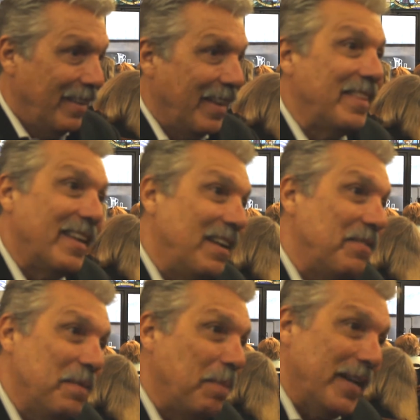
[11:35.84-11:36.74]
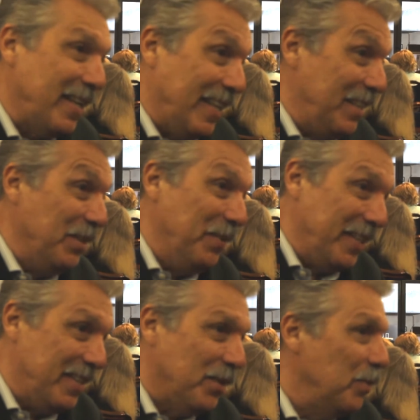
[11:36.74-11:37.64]
And then everybody can do
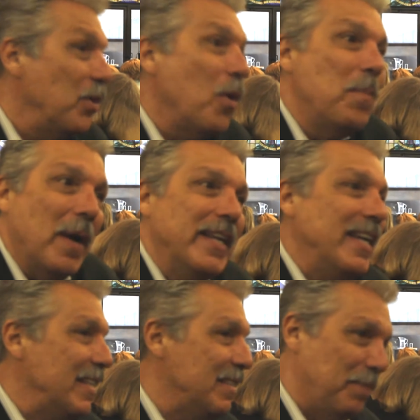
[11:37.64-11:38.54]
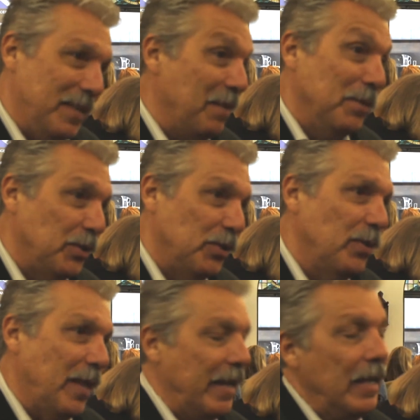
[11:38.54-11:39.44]
it. So nobody has been able to
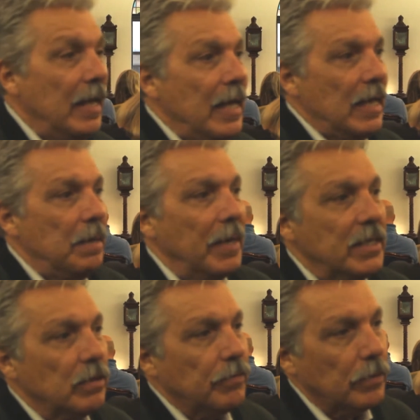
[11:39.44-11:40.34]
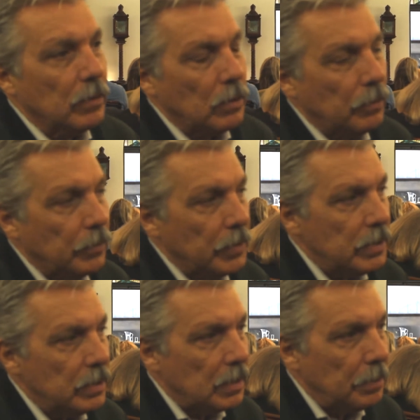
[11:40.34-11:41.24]
do that. In Mexico, for
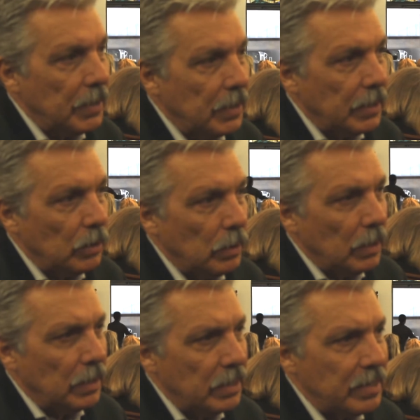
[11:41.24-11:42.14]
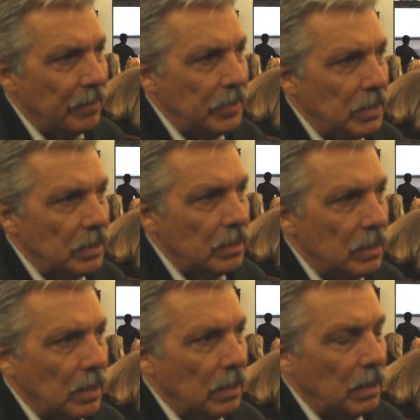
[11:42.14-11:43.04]
instance, in, in the 70s,
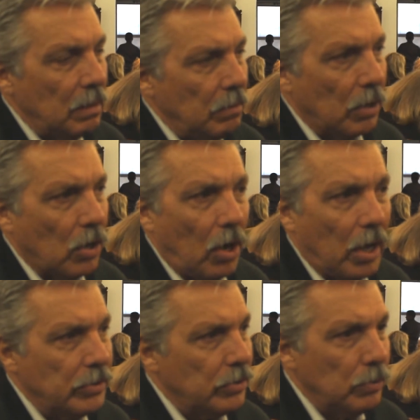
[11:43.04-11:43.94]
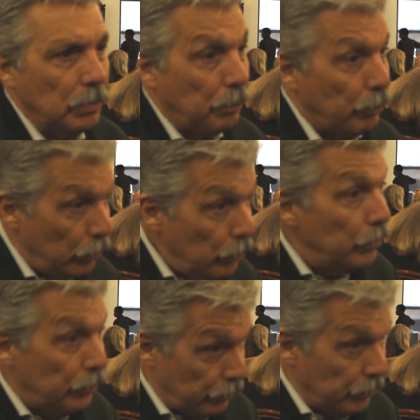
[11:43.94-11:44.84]
it, the cost to
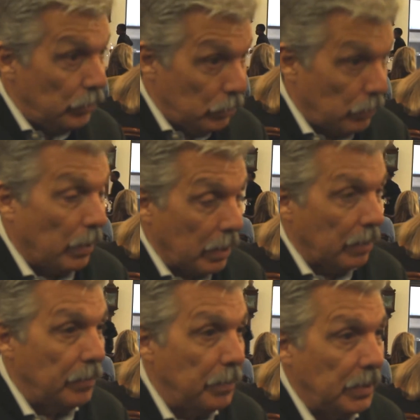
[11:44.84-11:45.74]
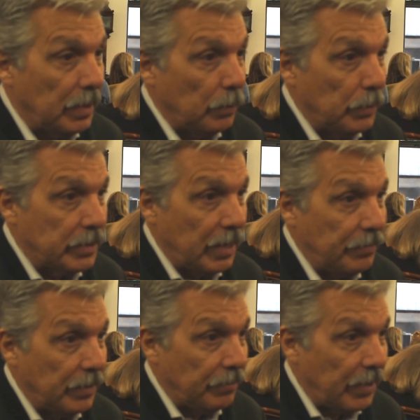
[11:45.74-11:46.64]
prove to our government that it was
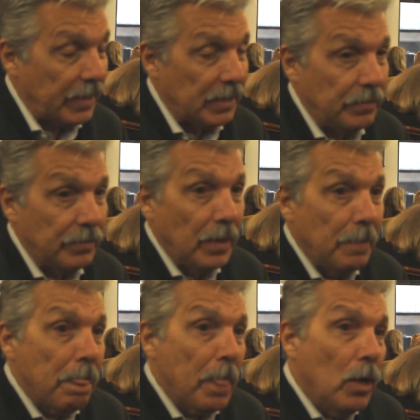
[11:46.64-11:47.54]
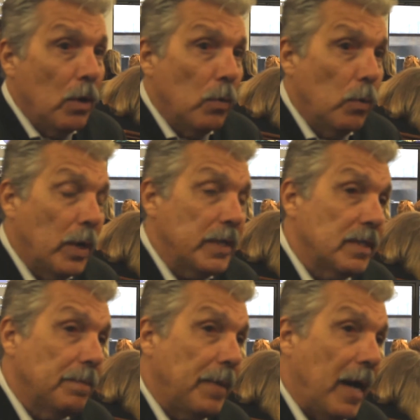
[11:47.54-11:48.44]
safe and effective
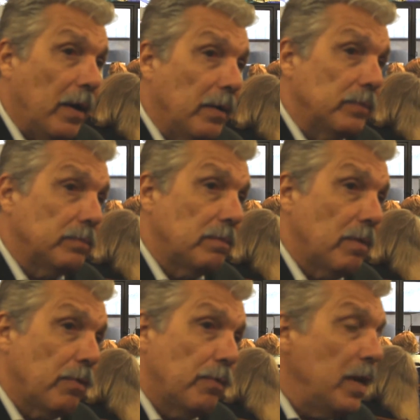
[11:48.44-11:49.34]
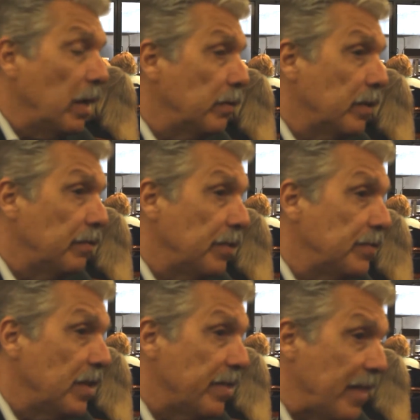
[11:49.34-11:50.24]
was about
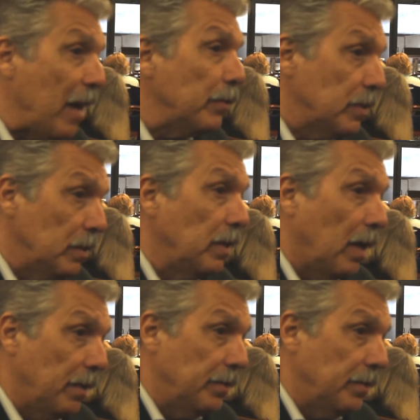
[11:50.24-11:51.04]
$350,000.